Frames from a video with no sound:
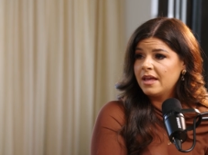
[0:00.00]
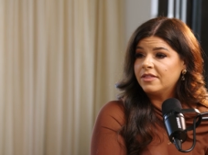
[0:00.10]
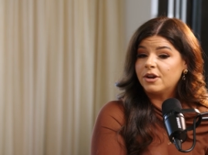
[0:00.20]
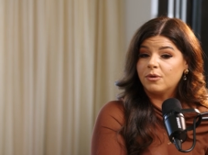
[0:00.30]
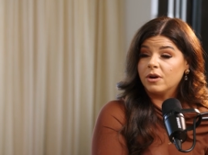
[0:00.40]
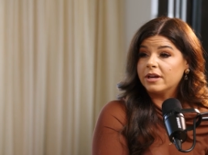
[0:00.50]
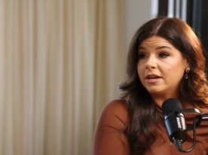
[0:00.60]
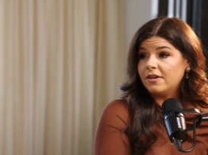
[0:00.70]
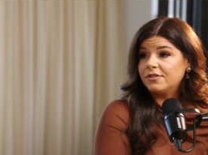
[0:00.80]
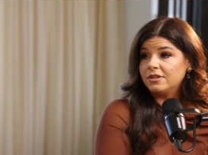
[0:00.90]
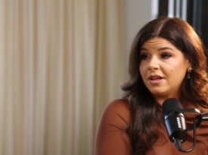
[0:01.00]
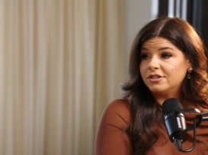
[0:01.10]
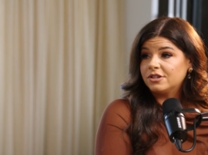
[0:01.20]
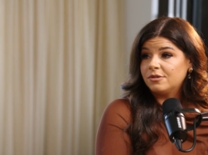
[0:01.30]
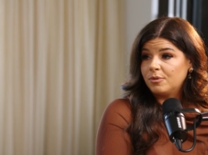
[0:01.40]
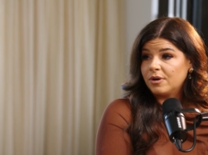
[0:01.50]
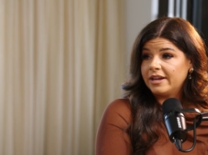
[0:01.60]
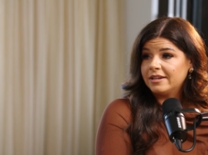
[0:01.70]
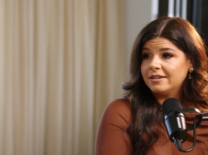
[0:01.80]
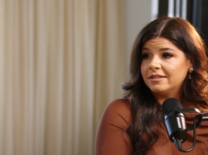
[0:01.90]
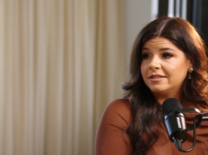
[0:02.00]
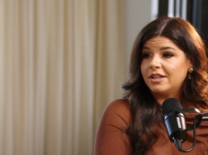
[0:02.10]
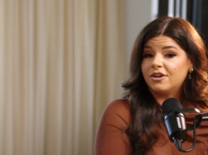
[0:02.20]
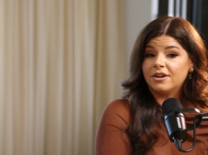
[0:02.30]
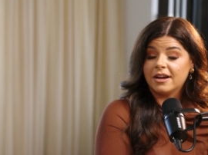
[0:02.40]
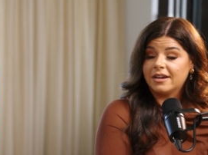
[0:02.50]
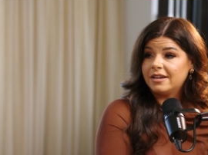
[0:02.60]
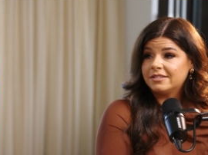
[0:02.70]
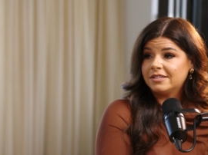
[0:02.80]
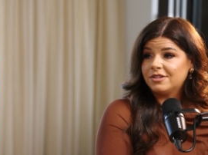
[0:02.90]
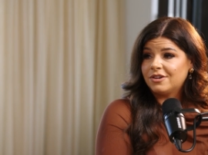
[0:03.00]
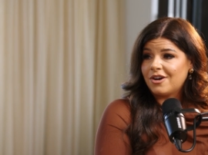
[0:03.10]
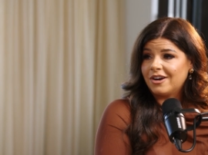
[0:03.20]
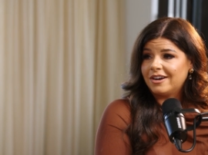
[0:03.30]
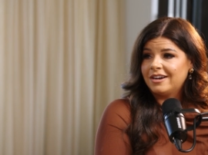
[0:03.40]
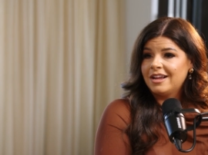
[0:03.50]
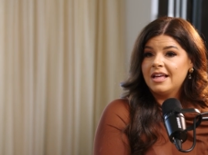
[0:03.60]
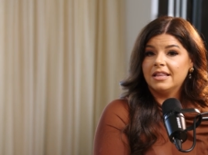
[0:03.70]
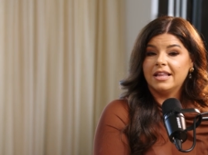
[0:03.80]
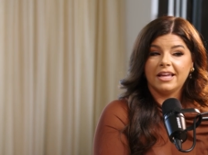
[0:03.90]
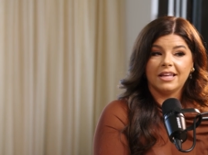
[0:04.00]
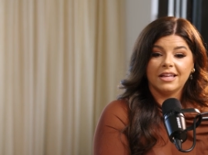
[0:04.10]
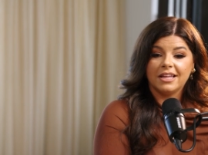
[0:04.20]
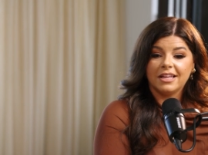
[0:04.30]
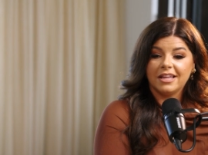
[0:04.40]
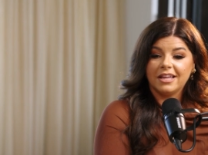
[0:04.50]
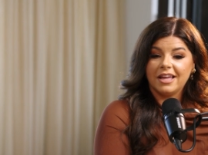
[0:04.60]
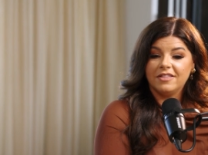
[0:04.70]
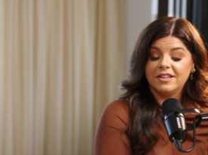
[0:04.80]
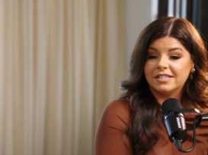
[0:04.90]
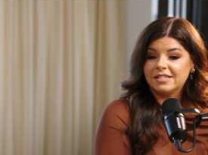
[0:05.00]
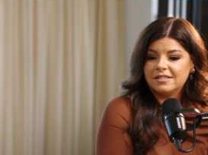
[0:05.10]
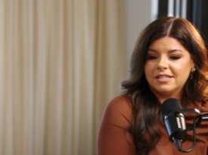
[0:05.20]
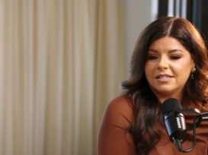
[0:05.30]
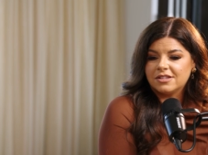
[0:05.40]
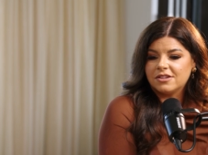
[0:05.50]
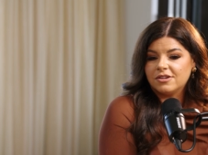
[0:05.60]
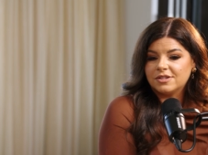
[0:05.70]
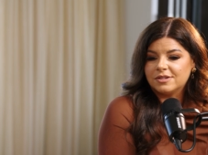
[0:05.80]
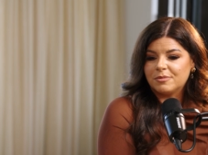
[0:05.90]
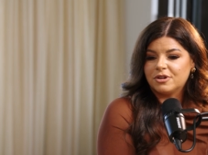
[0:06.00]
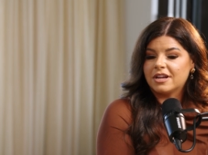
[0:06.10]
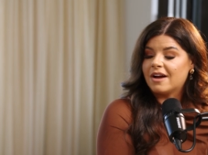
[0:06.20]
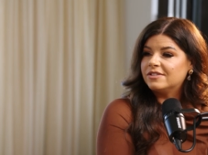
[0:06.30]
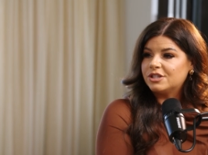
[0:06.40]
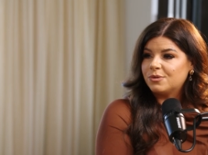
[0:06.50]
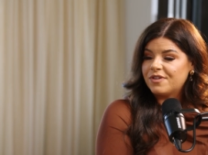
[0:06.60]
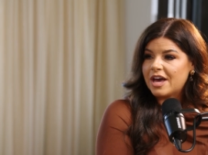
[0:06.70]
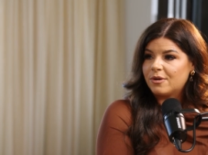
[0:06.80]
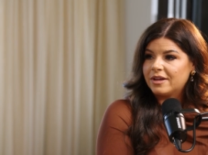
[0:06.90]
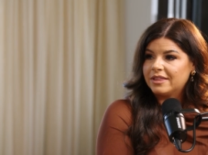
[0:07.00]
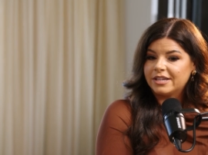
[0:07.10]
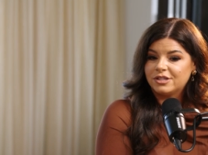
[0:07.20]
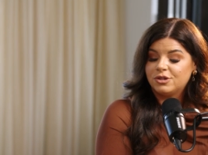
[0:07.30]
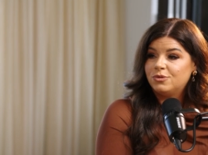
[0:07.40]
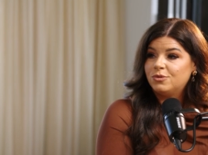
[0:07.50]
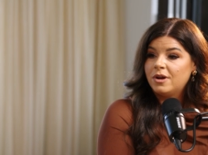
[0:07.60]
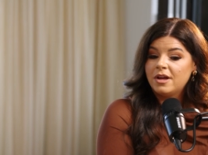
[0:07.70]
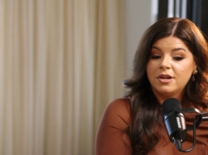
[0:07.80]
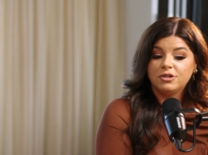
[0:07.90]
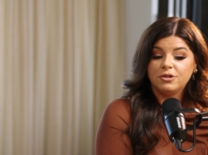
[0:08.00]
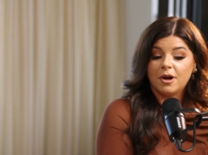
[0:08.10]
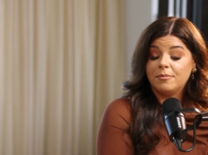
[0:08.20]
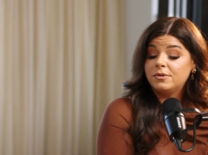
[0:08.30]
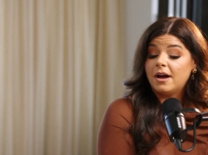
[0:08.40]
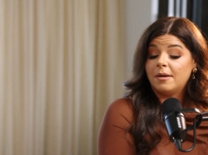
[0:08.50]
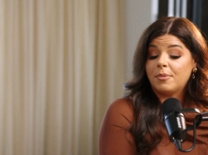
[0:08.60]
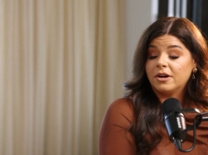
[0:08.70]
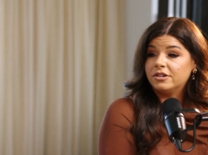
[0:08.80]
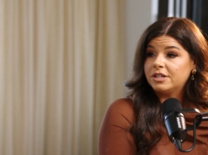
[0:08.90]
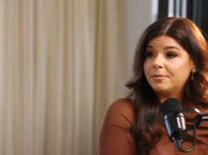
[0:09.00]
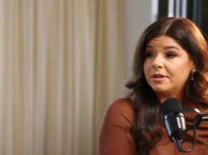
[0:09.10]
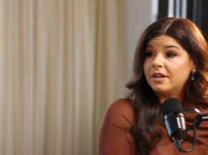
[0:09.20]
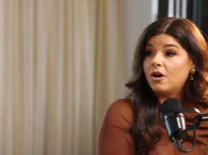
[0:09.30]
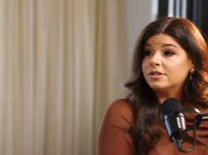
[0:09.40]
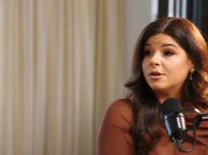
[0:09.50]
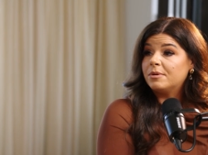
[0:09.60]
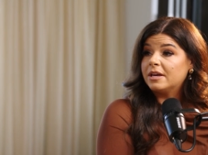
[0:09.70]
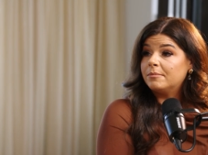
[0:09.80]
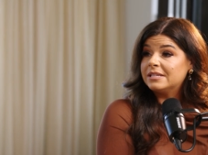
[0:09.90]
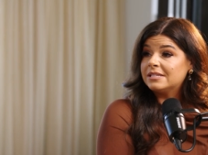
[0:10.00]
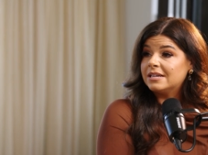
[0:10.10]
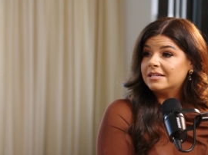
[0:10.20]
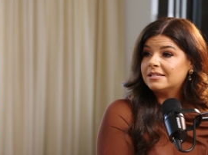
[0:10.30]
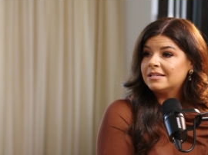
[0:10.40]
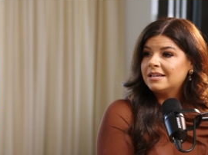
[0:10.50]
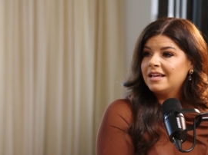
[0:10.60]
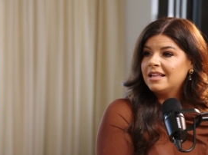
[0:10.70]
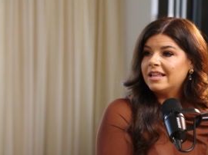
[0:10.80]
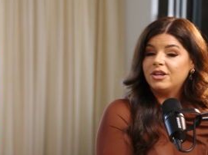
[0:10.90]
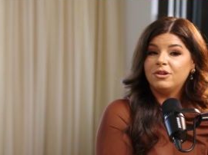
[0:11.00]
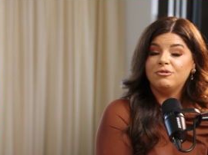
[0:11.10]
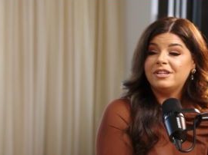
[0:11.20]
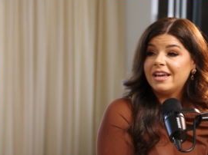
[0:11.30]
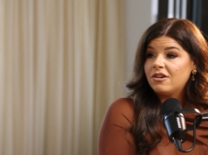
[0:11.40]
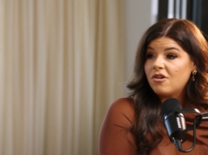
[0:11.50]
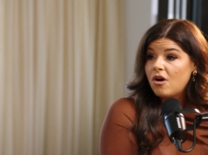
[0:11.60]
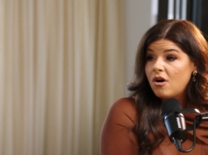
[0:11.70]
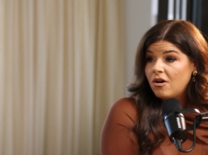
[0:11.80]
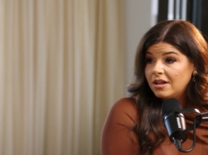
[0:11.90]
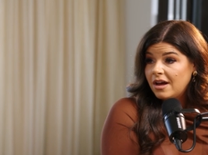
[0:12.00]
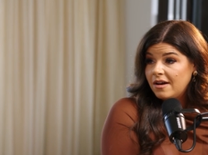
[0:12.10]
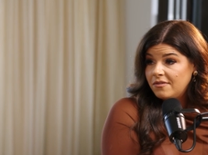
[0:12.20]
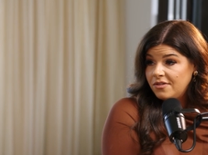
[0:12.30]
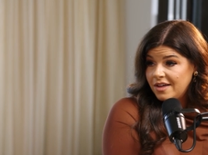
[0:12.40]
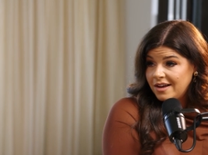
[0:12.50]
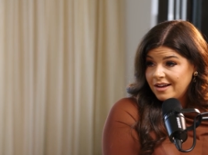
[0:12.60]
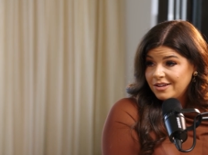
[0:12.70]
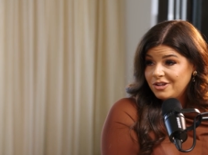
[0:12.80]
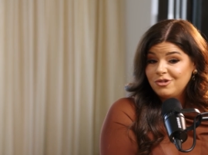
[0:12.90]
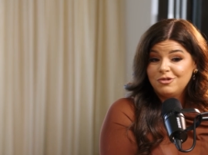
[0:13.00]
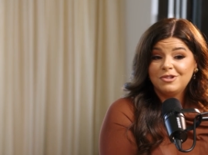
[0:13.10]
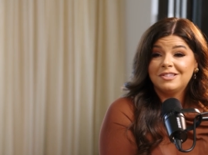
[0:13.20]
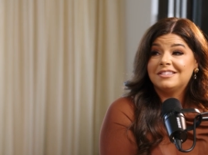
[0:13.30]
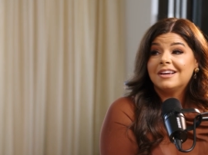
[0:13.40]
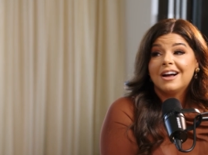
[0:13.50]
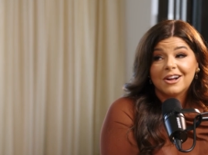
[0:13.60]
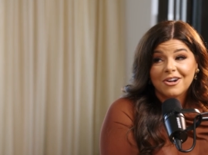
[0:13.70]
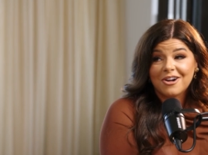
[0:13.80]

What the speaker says: that are working off their logical brain, that are not connected to their heart. Like, and this is also similar to the conversation we've had around like a partnership and then also being in business. Like you take all of you suck